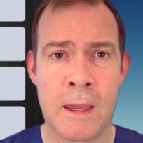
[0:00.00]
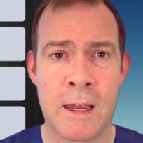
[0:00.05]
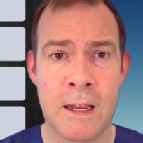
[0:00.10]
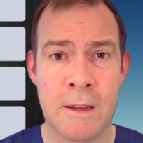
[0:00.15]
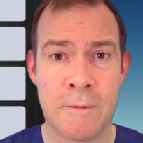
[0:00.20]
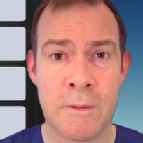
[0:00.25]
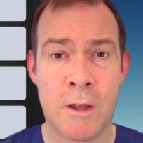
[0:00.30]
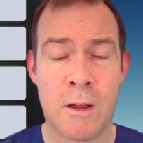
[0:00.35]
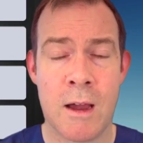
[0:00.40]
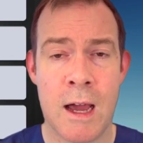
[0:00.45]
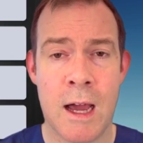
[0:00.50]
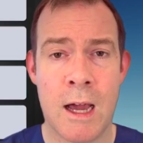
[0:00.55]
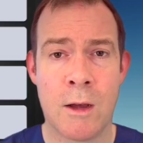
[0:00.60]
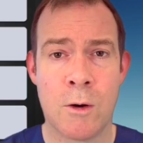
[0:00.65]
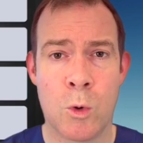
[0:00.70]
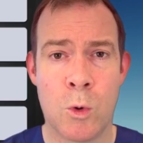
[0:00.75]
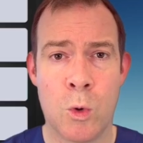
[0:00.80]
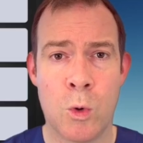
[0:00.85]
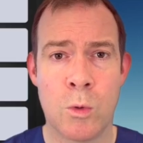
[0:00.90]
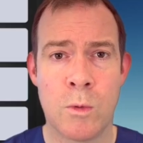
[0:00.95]
If there are
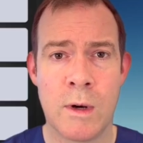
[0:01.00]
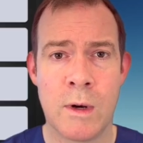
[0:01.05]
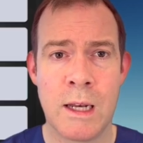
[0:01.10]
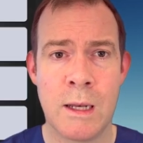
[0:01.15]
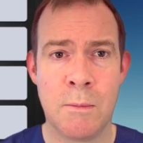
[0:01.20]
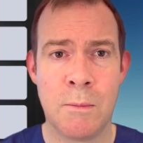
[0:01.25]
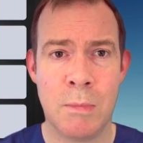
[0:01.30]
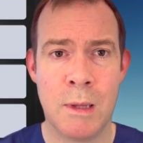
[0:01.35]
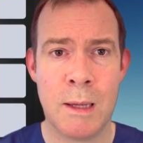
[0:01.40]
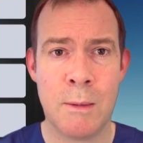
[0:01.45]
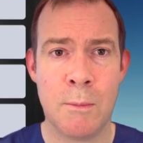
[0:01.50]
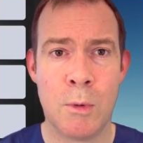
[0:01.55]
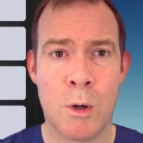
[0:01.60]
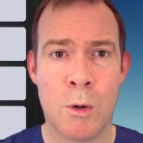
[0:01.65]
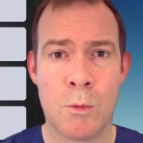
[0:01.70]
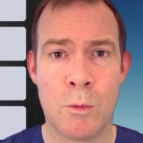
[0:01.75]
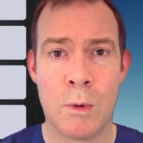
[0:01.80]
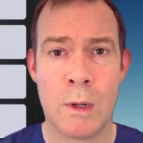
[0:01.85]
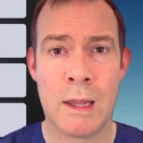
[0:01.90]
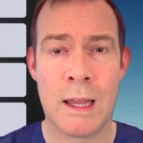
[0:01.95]
already
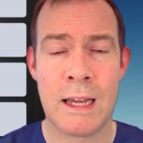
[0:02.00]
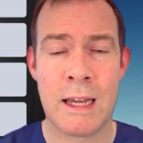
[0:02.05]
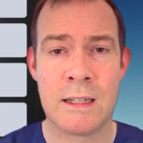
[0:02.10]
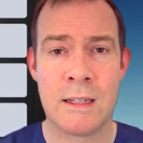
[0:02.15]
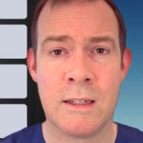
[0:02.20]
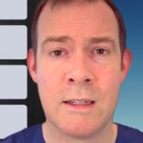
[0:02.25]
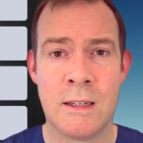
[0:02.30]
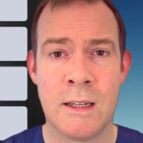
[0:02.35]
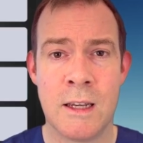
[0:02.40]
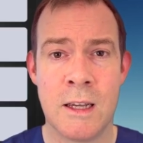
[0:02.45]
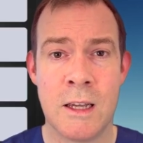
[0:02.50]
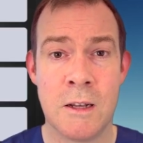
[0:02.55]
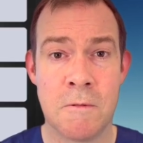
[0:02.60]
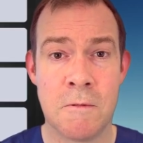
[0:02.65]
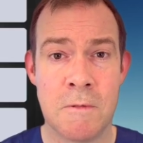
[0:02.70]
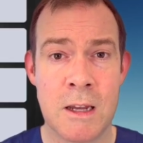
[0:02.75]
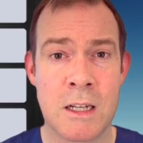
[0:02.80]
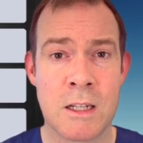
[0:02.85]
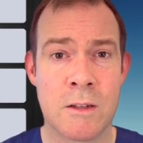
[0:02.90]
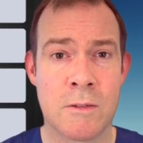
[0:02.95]
bleb-related
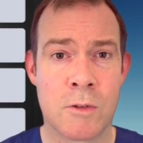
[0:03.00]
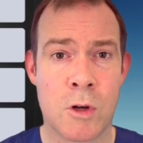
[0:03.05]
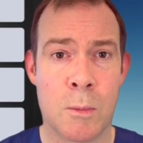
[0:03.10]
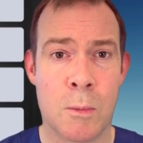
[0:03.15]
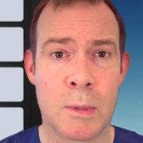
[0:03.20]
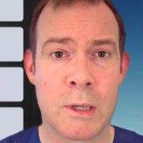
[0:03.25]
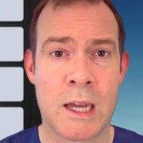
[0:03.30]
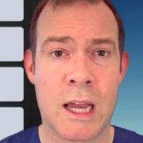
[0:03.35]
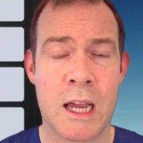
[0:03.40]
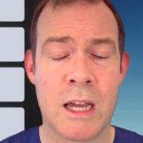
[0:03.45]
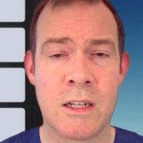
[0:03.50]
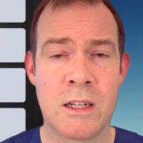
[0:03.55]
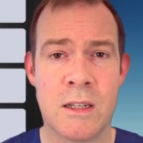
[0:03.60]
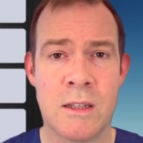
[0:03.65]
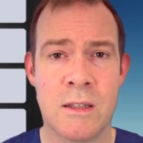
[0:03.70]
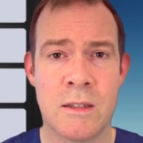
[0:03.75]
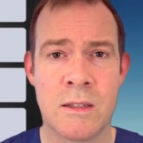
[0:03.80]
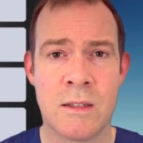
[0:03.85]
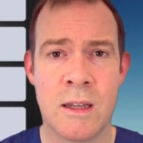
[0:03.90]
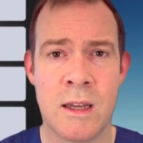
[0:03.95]
infective
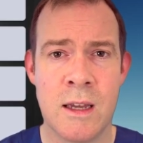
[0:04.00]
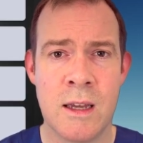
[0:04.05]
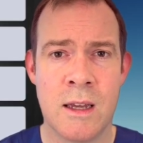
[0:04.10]
complications,